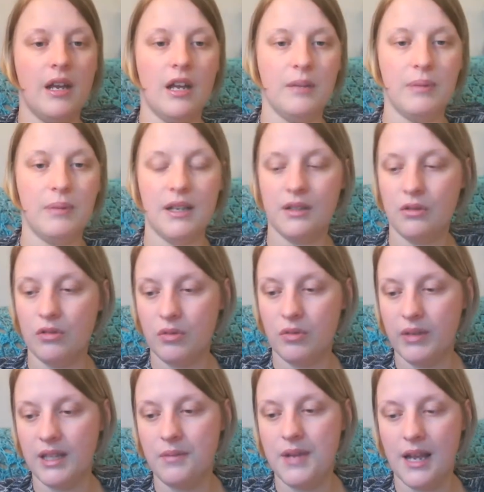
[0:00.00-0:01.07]
I placed an order
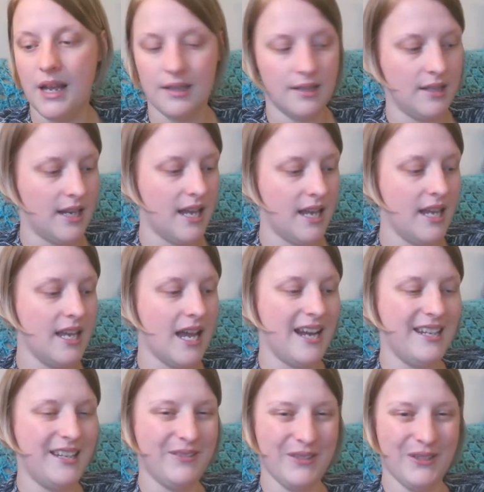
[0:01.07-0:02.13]
with them yesterday,
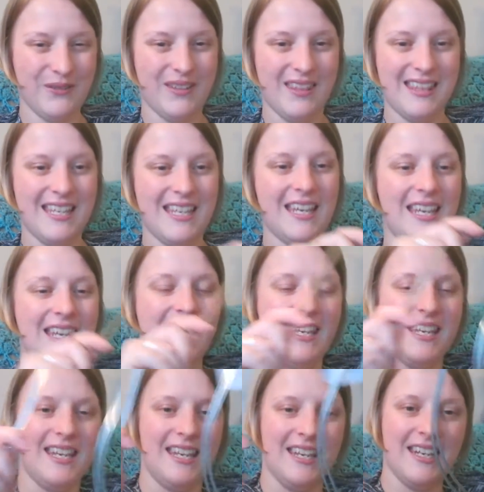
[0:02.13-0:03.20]
and it was for
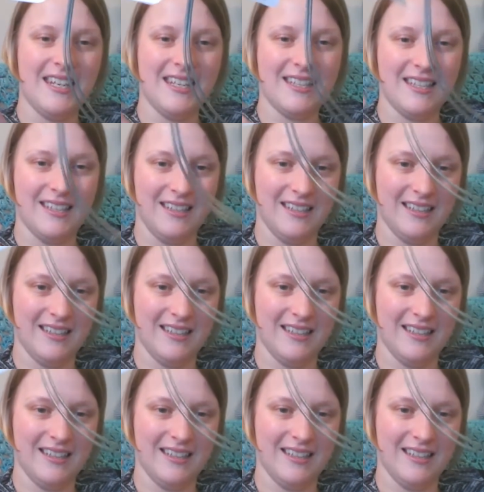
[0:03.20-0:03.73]
these.